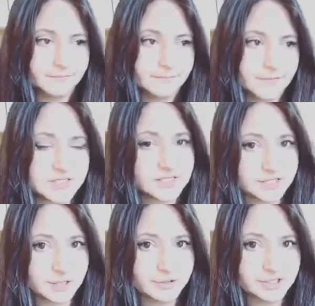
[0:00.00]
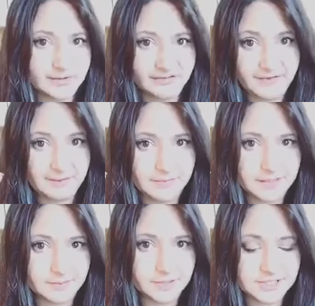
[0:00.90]
because I told you my
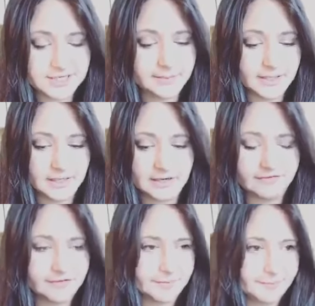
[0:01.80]
family are Muslim and I love them.